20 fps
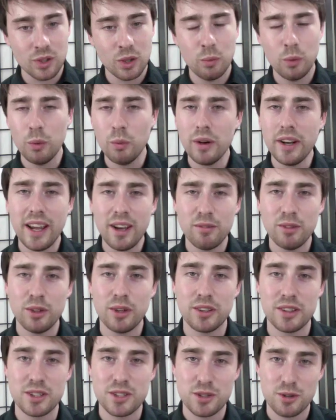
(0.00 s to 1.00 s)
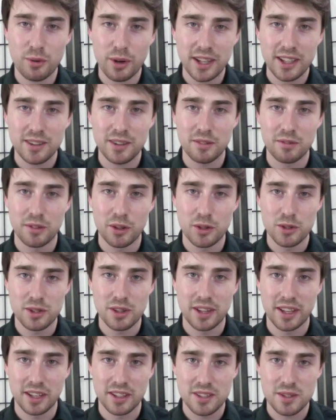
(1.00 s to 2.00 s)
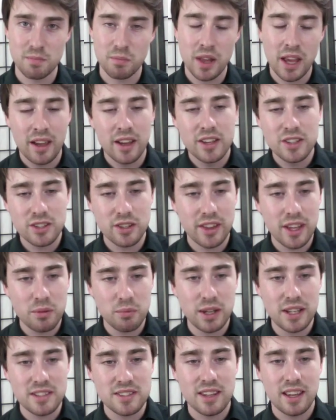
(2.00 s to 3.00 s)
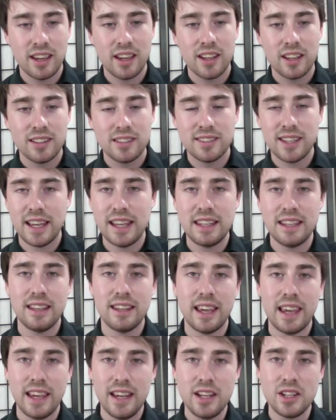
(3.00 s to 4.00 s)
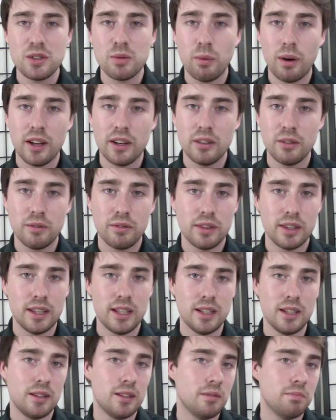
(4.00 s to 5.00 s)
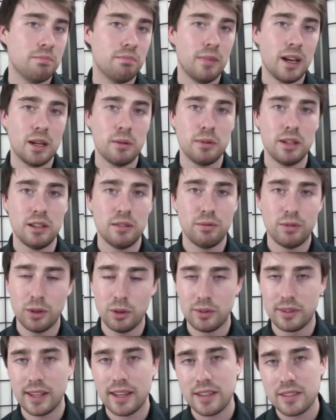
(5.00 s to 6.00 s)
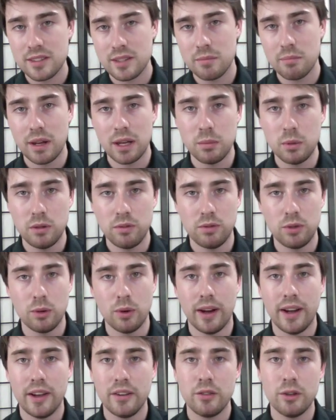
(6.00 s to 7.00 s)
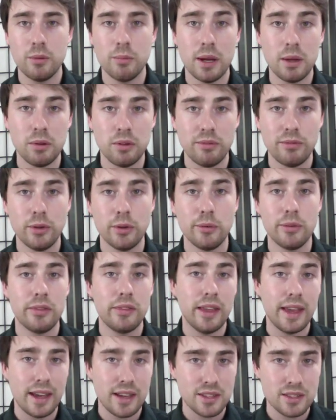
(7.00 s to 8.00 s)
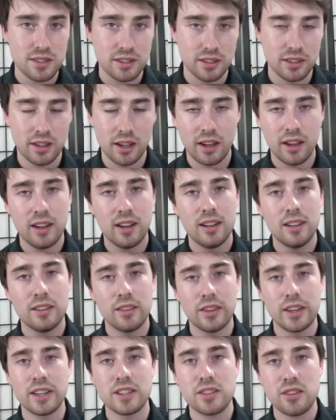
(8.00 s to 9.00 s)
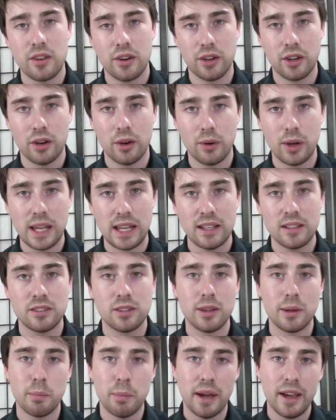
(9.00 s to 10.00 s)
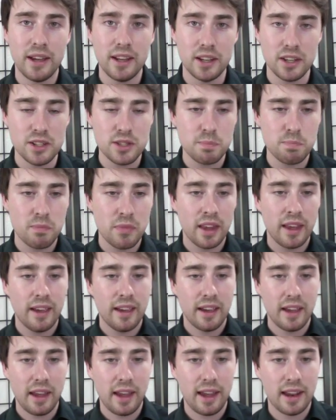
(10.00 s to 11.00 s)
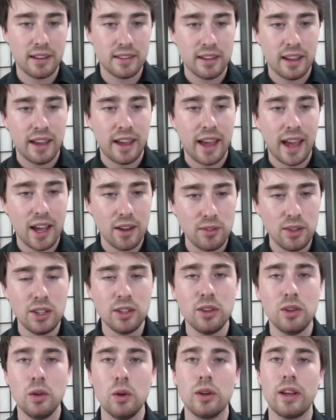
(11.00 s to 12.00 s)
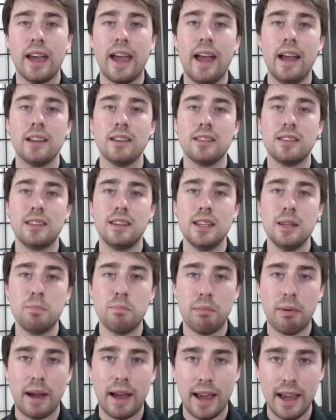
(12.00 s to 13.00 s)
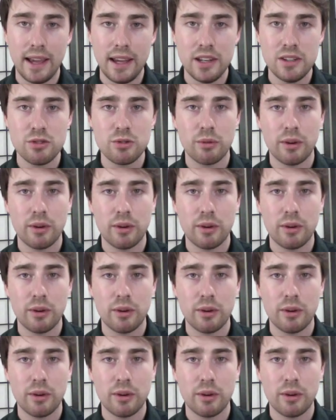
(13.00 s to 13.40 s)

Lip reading: we want to have a look at the strengths of those links. So that means taking each one of the maybe a few dozen, maybe a few hundred, maybe a few thousand links that are going into the page, and having a look at the page